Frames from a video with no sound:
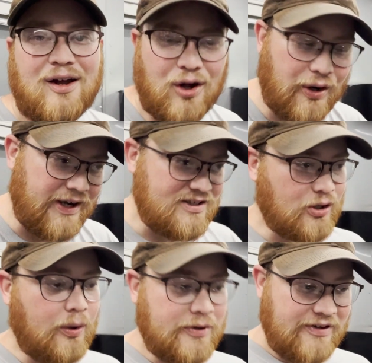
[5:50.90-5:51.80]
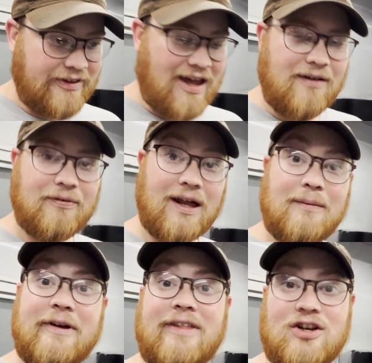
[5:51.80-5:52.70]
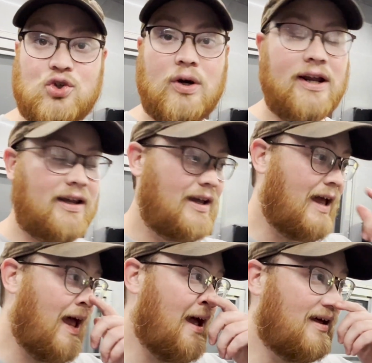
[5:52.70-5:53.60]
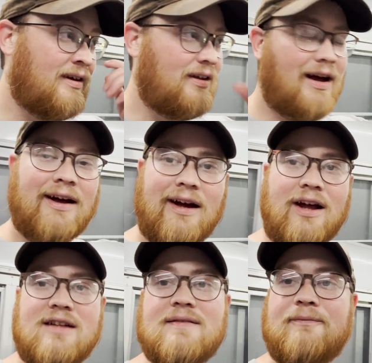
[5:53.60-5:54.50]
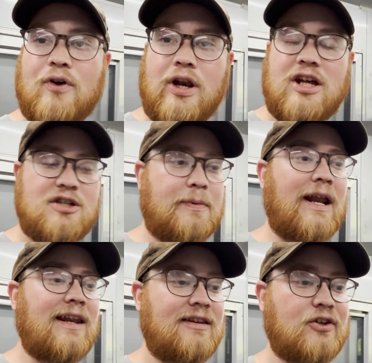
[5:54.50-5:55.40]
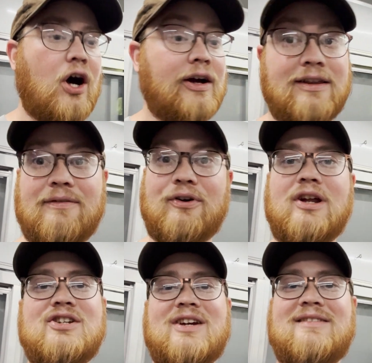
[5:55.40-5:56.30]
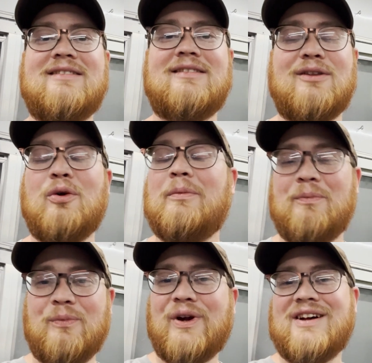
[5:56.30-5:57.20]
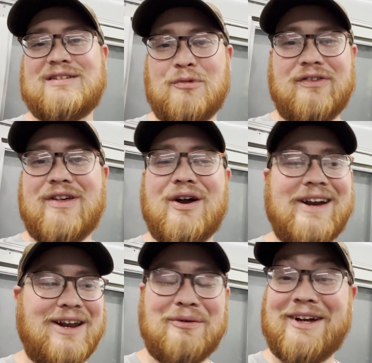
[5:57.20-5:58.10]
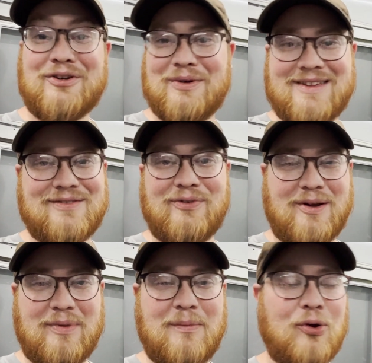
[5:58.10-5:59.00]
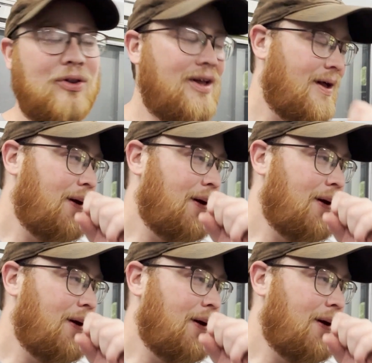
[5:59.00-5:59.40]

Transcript: Alrighty, so I went to the cafe and I made that drink, and I got some footage, but I didn't talk in the footage because there were customers there and I don't like doing this in front of people.